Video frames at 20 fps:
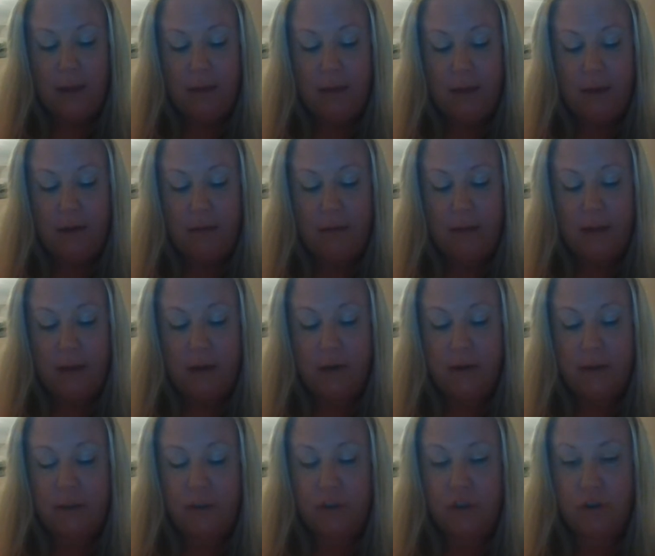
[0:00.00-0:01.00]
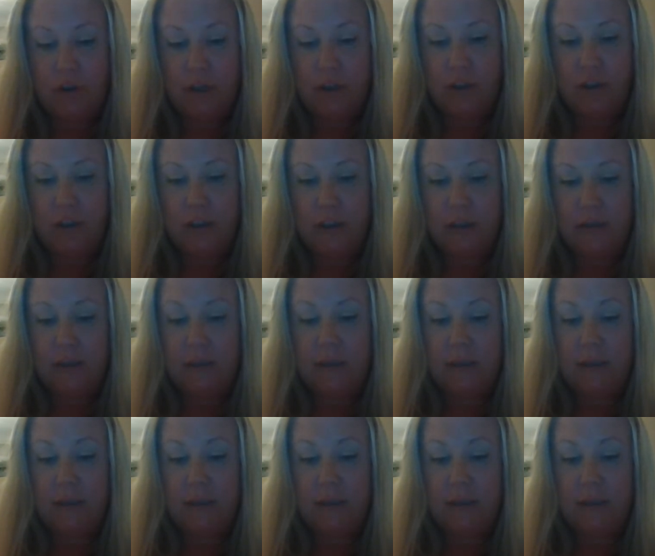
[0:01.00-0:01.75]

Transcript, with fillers: clearly her instructions